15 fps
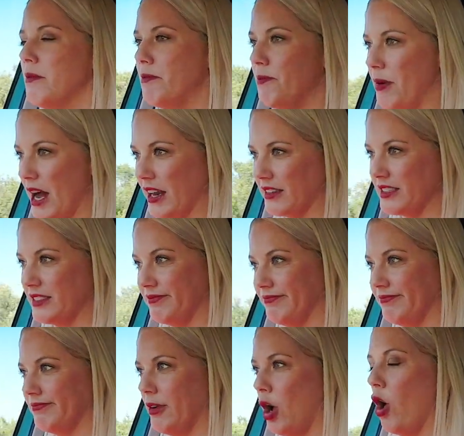But
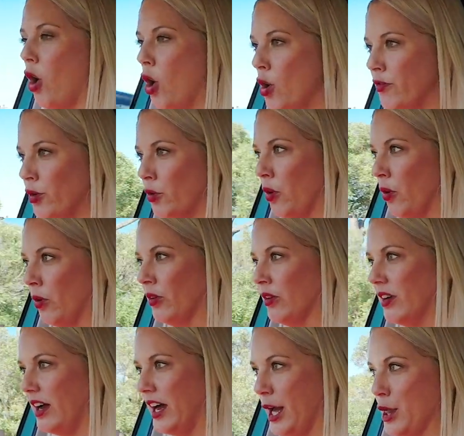overall,
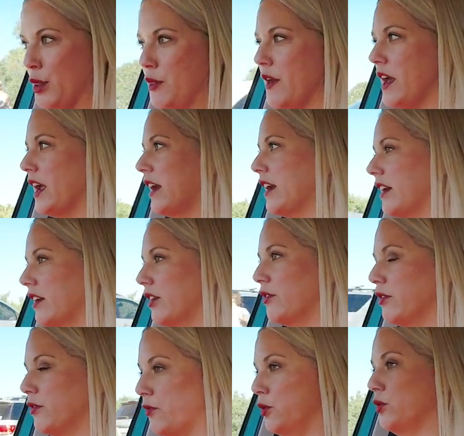I think
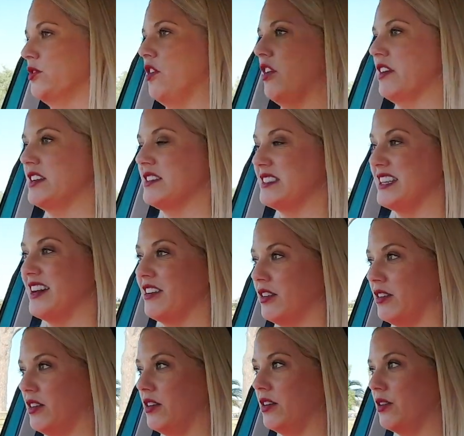Volkswagen has done
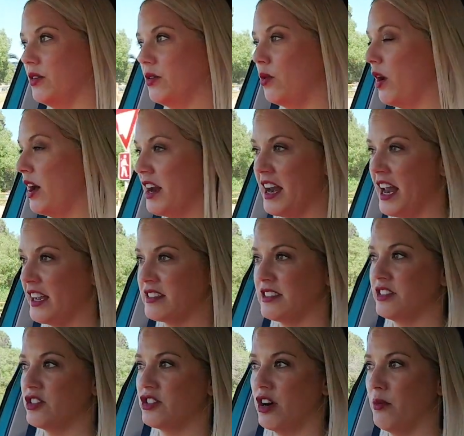quite an
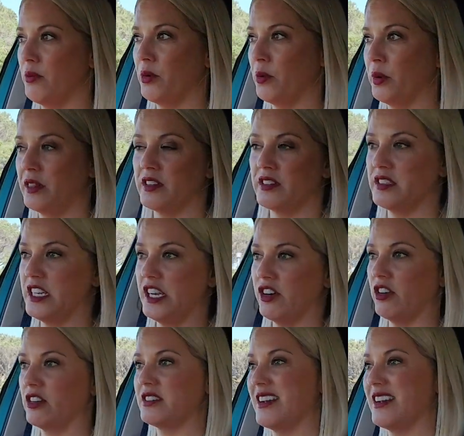excellent job with this T-Cross.